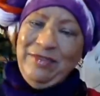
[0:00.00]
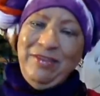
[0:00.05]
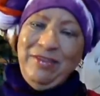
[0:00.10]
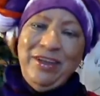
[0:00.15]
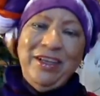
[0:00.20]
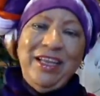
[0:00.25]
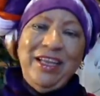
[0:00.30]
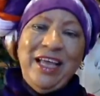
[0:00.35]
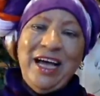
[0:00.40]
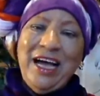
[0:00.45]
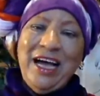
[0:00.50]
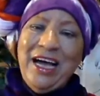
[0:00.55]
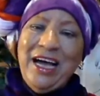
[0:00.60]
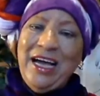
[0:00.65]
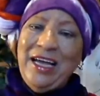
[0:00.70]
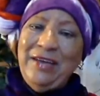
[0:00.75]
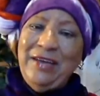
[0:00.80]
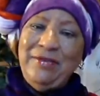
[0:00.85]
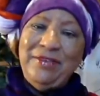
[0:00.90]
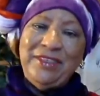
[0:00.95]
of their
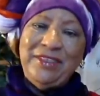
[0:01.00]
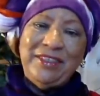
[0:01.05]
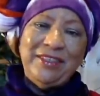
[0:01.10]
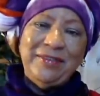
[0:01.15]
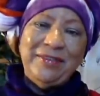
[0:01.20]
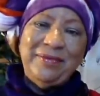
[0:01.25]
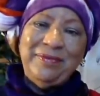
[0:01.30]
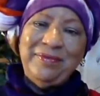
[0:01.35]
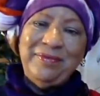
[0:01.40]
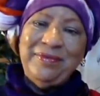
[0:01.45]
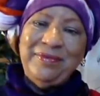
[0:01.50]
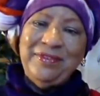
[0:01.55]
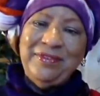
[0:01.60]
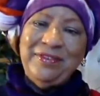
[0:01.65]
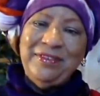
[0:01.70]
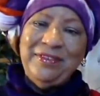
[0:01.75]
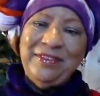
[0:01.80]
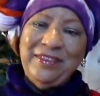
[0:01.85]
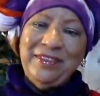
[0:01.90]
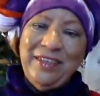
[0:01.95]
lives
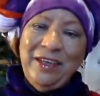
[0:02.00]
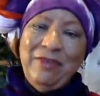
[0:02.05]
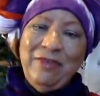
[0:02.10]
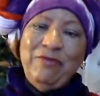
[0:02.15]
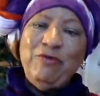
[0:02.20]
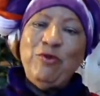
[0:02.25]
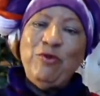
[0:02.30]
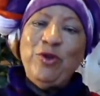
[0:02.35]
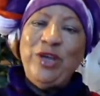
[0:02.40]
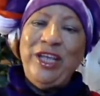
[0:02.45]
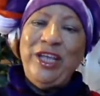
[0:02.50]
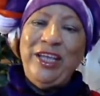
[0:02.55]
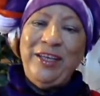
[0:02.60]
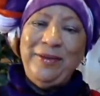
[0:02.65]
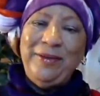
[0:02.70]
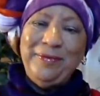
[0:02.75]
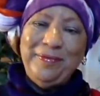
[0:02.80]
free.